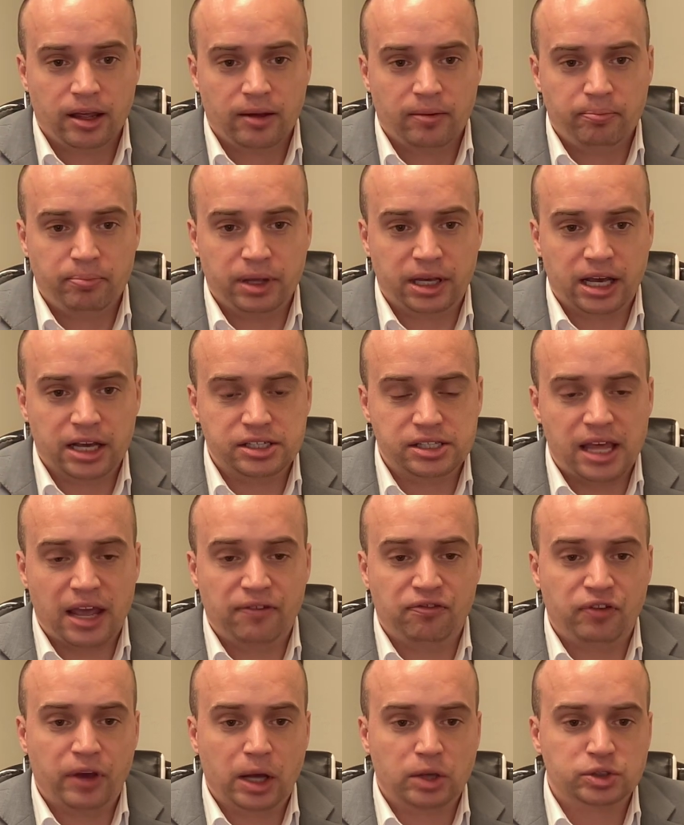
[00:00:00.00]
because they
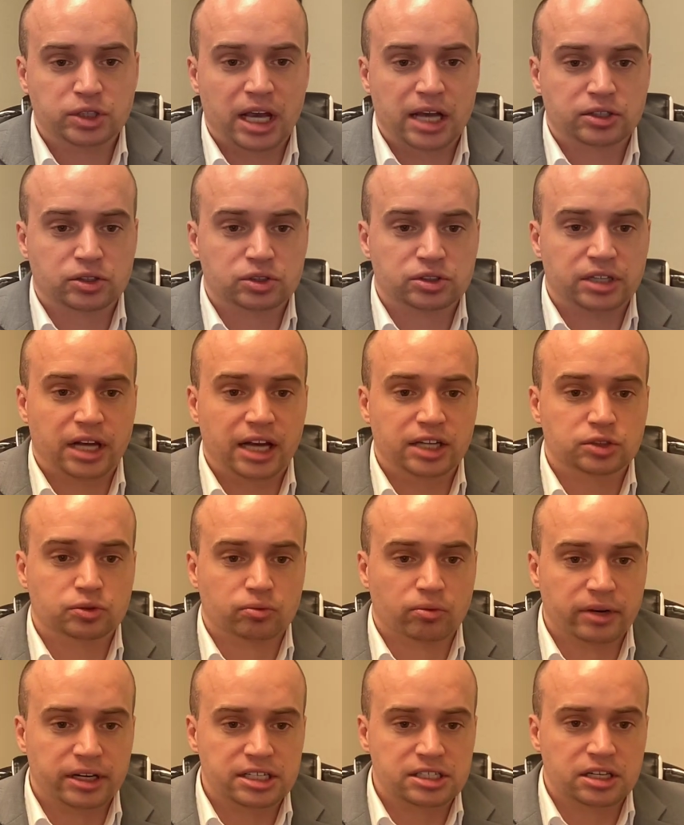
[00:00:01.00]
failed to exercise
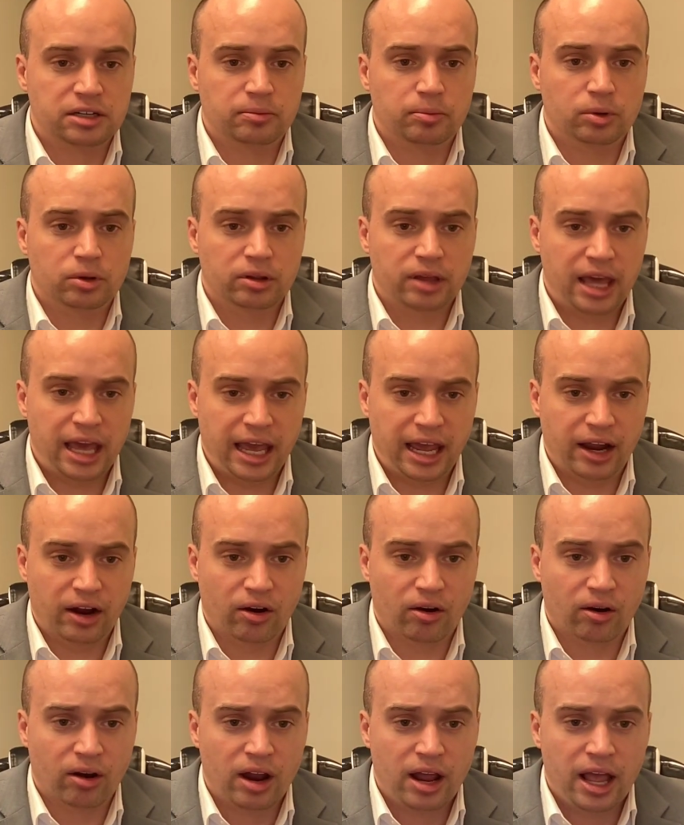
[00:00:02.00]
reasonable
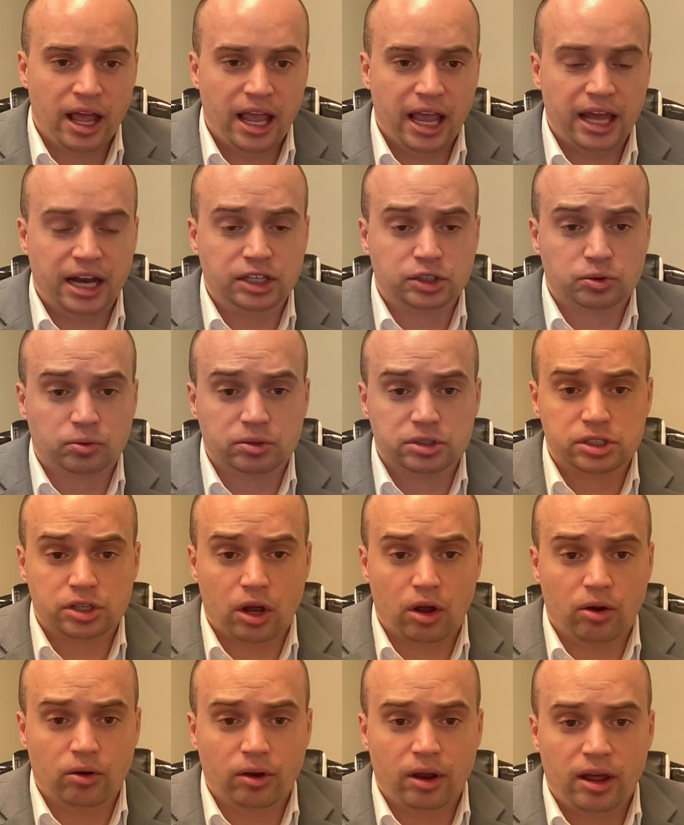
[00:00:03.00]
care and as a
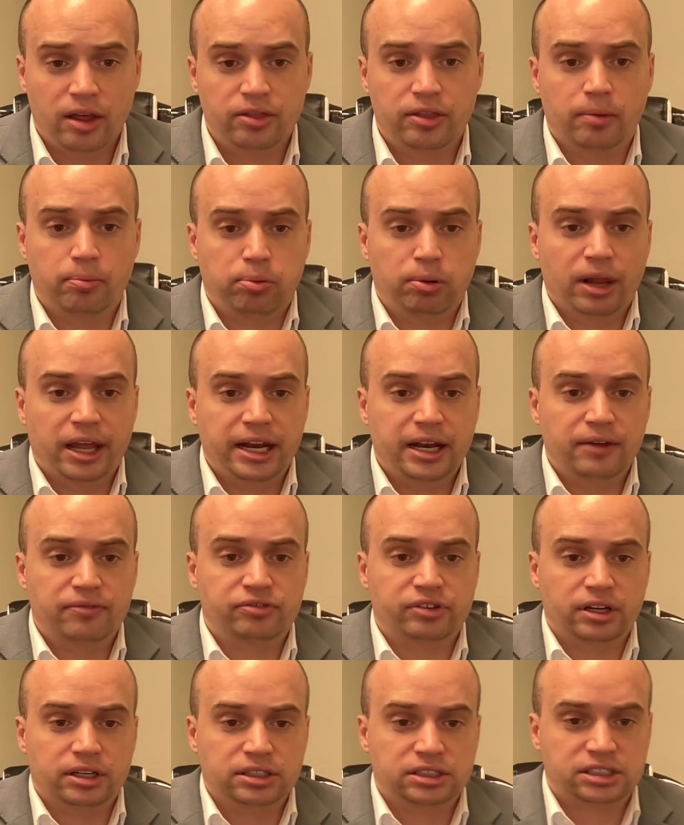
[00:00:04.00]
result the
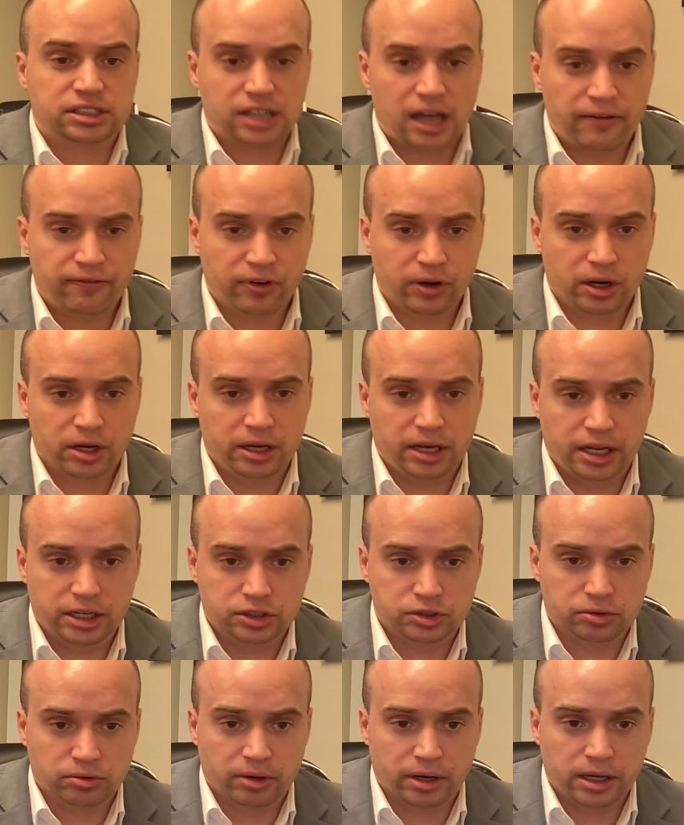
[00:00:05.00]
plaintiff suffered an
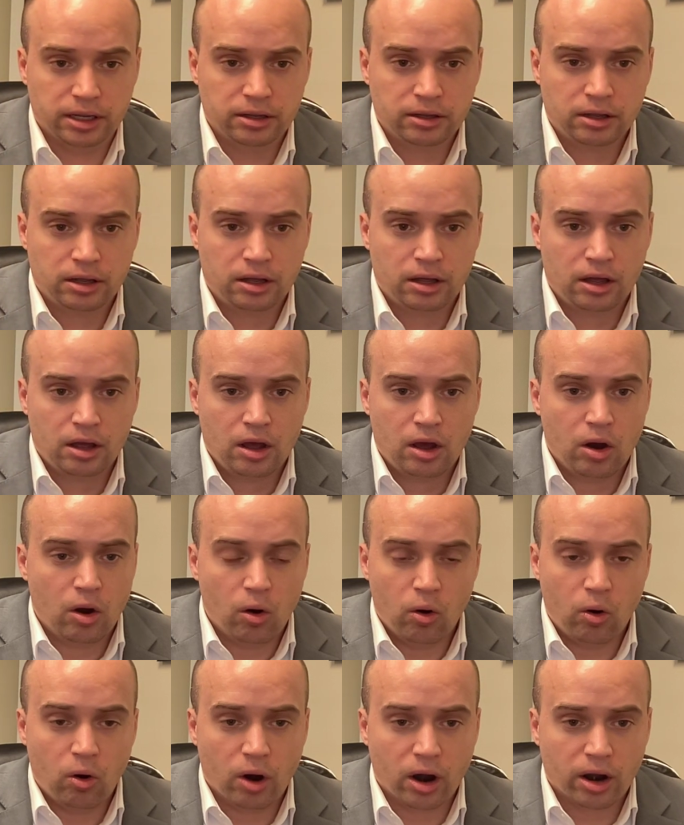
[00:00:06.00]
injury,
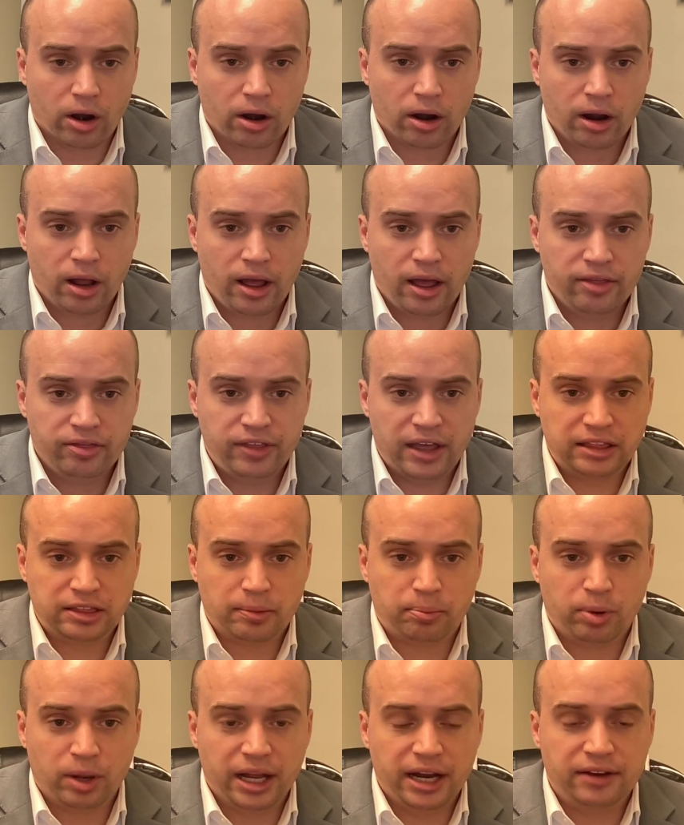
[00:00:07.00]
or that the
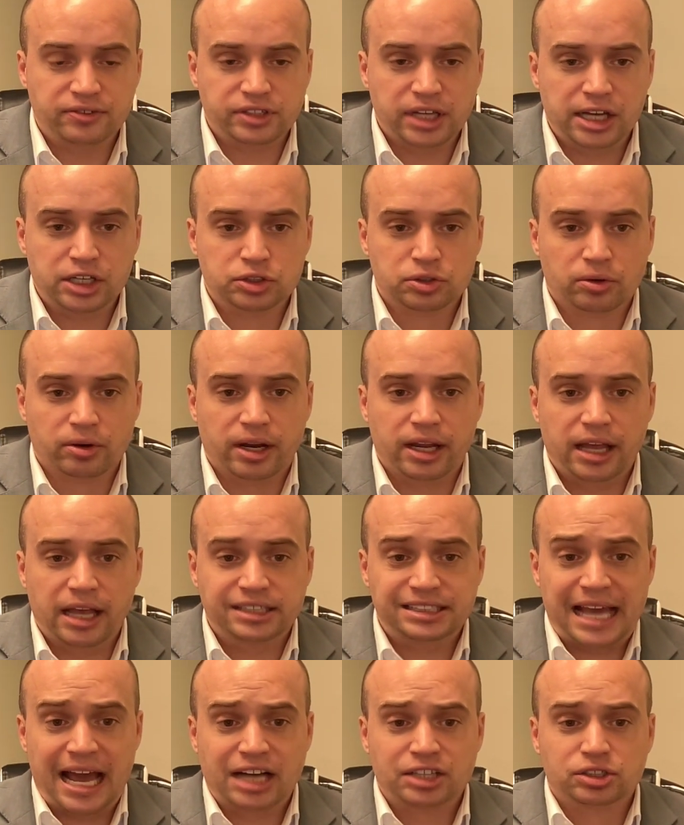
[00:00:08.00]
plaintiff's injury is
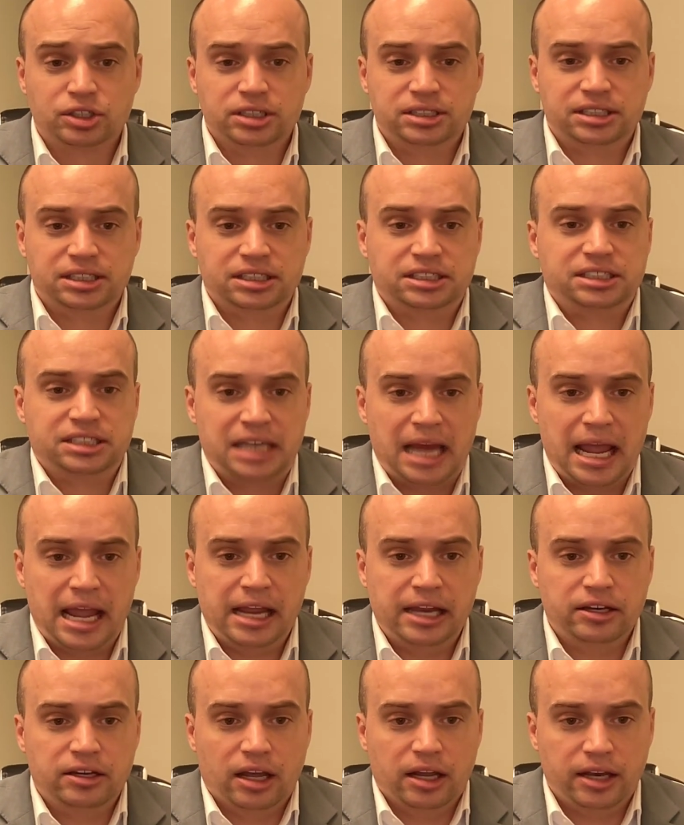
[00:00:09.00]
actually
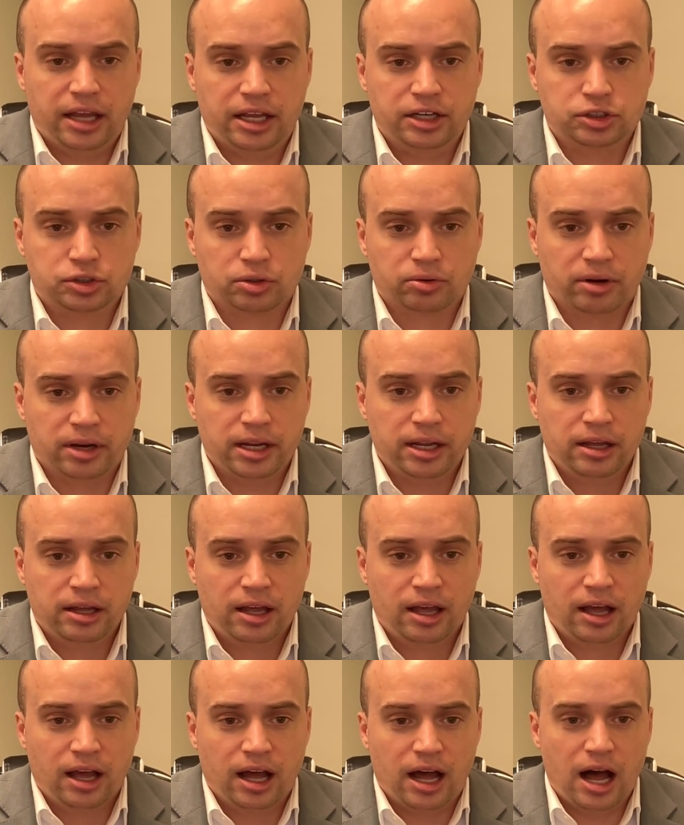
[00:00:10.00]
sustained an injury
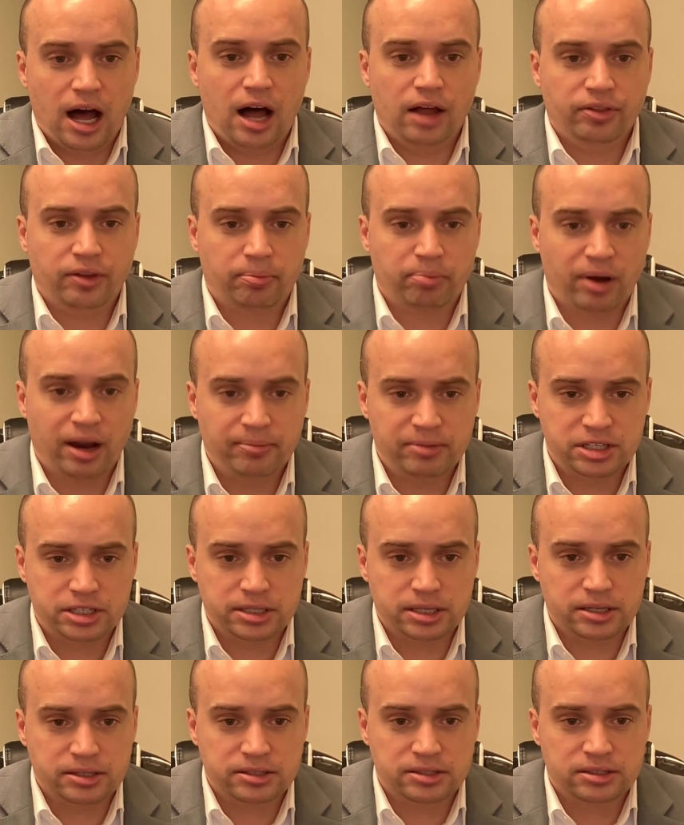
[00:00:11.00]
on the
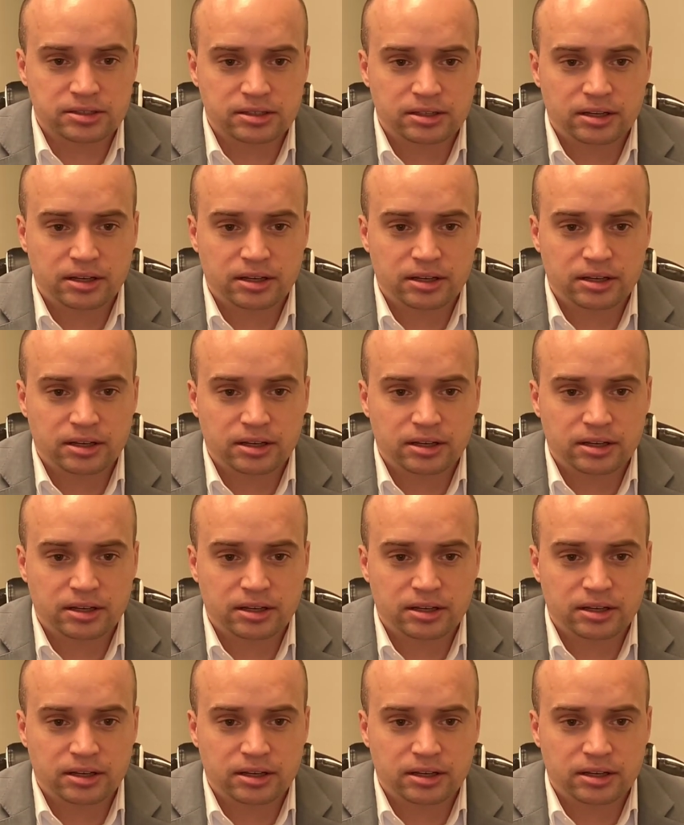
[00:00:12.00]
premises.